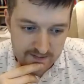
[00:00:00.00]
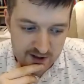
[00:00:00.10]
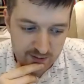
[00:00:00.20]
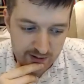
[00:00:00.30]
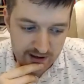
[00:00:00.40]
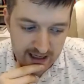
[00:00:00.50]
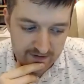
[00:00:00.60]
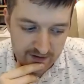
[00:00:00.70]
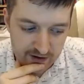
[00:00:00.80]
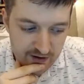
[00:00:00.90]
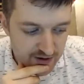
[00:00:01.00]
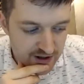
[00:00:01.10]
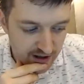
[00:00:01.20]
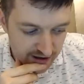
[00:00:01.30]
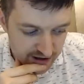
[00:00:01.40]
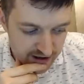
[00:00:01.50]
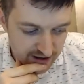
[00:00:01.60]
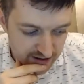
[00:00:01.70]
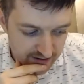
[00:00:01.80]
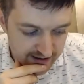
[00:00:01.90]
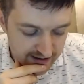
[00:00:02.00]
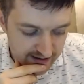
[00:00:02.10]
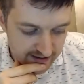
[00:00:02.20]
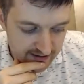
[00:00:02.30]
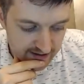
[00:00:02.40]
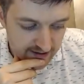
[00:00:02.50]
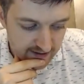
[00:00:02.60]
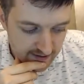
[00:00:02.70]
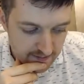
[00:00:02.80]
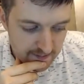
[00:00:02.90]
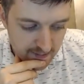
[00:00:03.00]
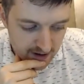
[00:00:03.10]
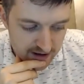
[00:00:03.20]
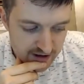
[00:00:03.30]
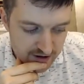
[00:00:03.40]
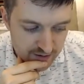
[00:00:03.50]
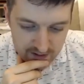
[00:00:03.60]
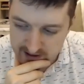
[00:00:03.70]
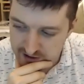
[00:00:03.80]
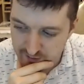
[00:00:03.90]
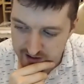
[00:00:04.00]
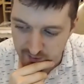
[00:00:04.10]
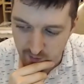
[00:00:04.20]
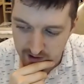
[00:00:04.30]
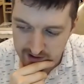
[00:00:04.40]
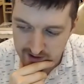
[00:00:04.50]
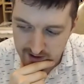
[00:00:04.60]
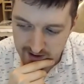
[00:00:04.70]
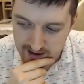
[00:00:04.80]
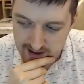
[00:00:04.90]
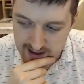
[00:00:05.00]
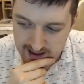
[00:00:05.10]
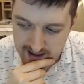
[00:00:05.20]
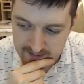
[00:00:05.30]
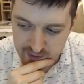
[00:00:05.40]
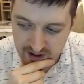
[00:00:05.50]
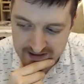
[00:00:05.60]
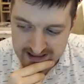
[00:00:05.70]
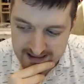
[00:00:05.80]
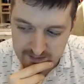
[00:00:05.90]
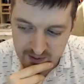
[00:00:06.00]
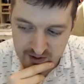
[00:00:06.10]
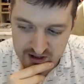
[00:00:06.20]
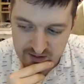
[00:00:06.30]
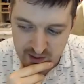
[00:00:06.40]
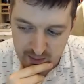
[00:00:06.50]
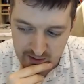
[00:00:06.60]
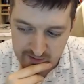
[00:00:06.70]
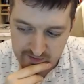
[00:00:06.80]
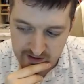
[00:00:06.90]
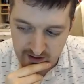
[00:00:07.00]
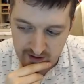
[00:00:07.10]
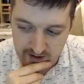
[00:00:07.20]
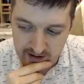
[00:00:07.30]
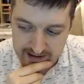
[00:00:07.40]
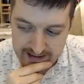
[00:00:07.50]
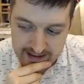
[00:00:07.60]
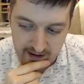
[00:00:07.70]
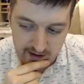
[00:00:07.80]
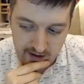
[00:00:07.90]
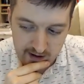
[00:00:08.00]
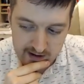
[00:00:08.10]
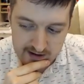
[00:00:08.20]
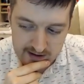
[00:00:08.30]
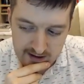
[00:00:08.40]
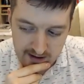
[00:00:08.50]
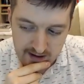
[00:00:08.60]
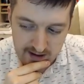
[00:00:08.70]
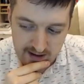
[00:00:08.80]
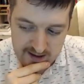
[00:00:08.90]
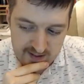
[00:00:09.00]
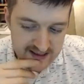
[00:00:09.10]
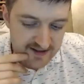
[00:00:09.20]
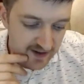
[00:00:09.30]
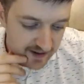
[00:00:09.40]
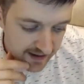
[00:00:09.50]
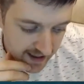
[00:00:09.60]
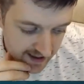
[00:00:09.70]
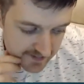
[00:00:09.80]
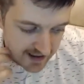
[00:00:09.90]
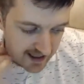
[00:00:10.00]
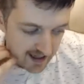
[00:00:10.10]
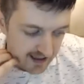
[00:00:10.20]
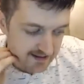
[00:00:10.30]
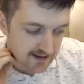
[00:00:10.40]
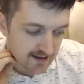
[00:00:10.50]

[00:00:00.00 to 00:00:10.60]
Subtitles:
So we're going to have a huge art show in March 2021, and probably a symposium about VR and AR art, specifically aimed at